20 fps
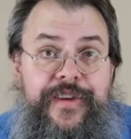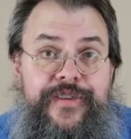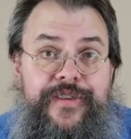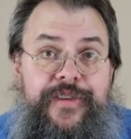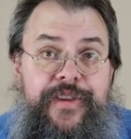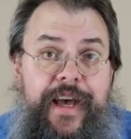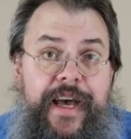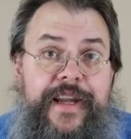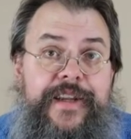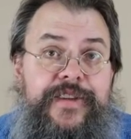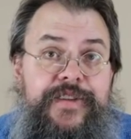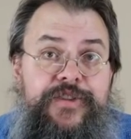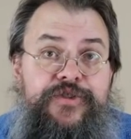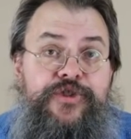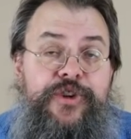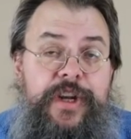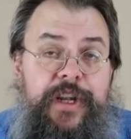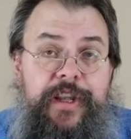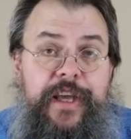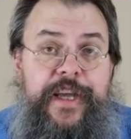so that's
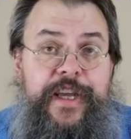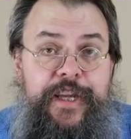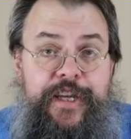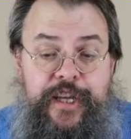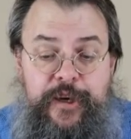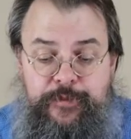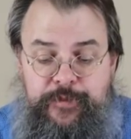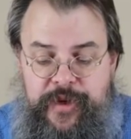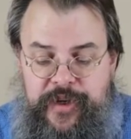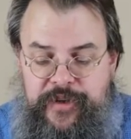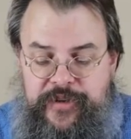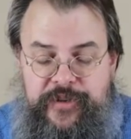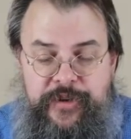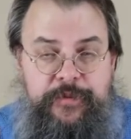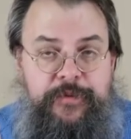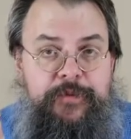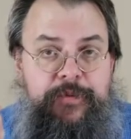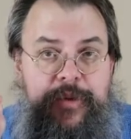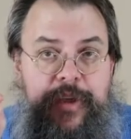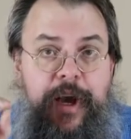treated like a number.
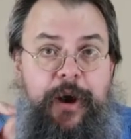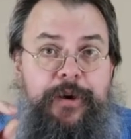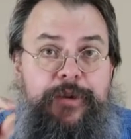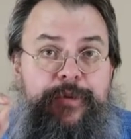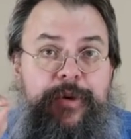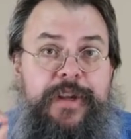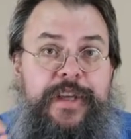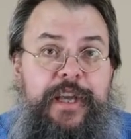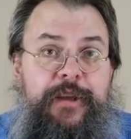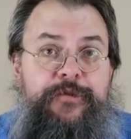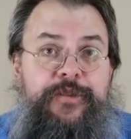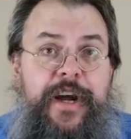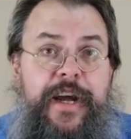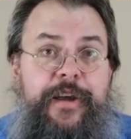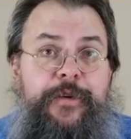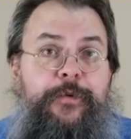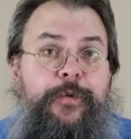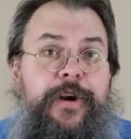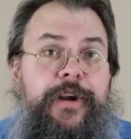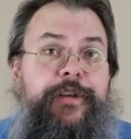So you always want to keep
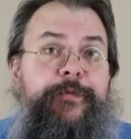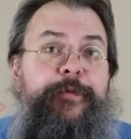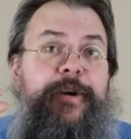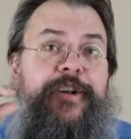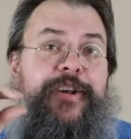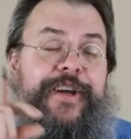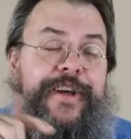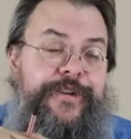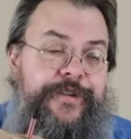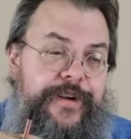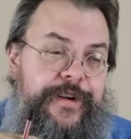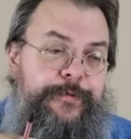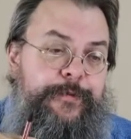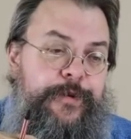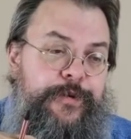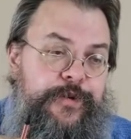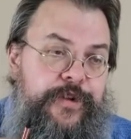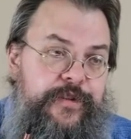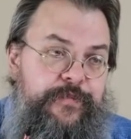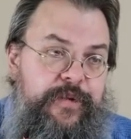track. What am I taking derivative
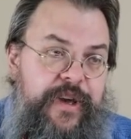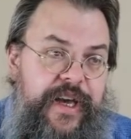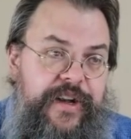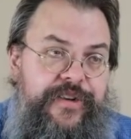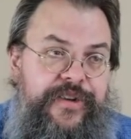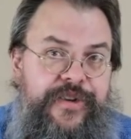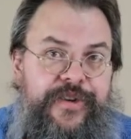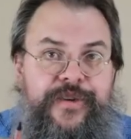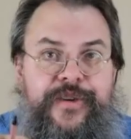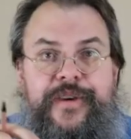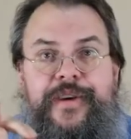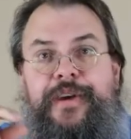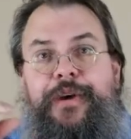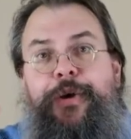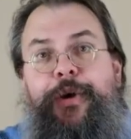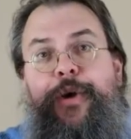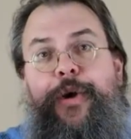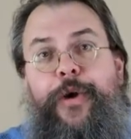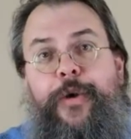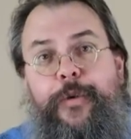with respect to?
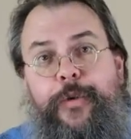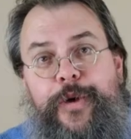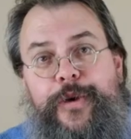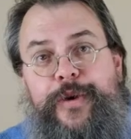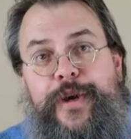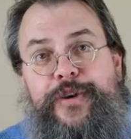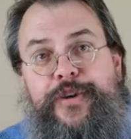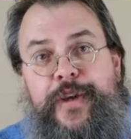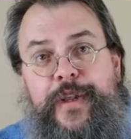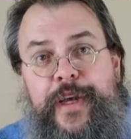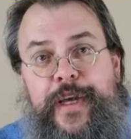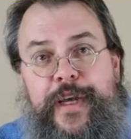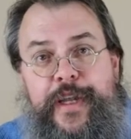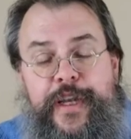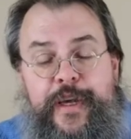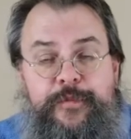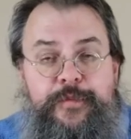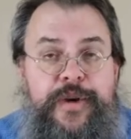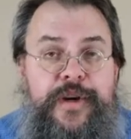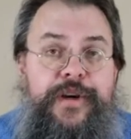What do I treat like a
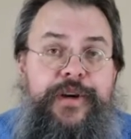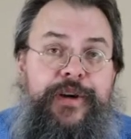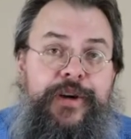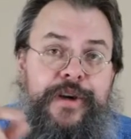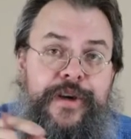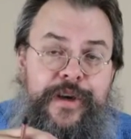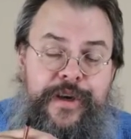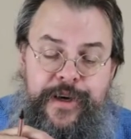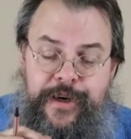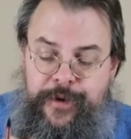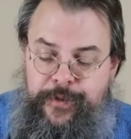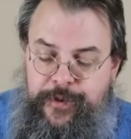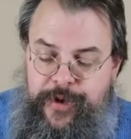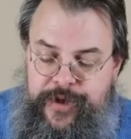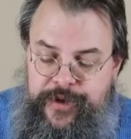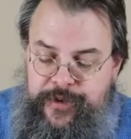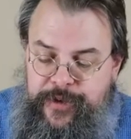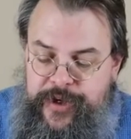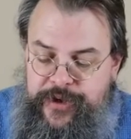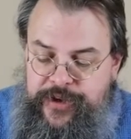number?
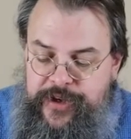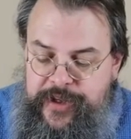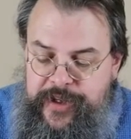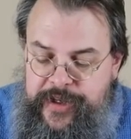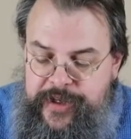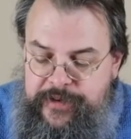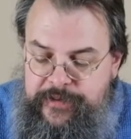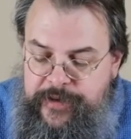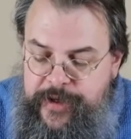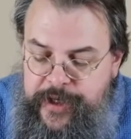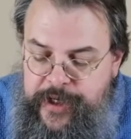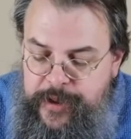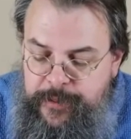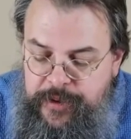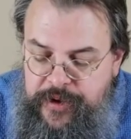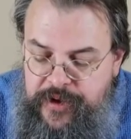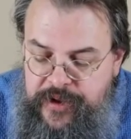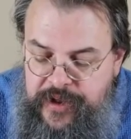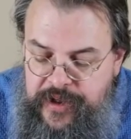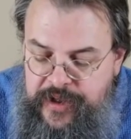What do I treat like a
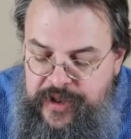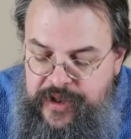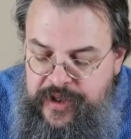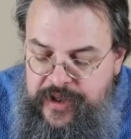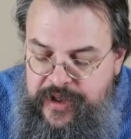variable?